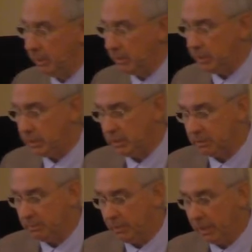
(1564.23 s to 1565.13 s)
make
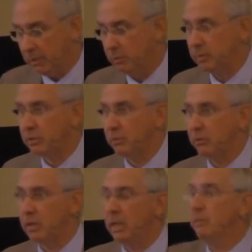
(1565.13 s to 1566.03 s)
Jesus bend to his
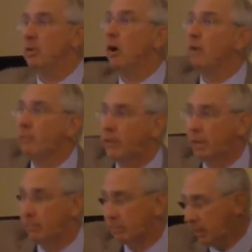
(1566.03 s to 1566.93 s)
authority, even offered
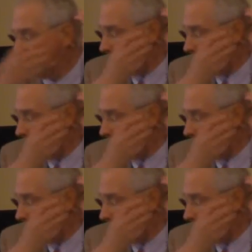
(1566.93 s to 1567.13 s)
him,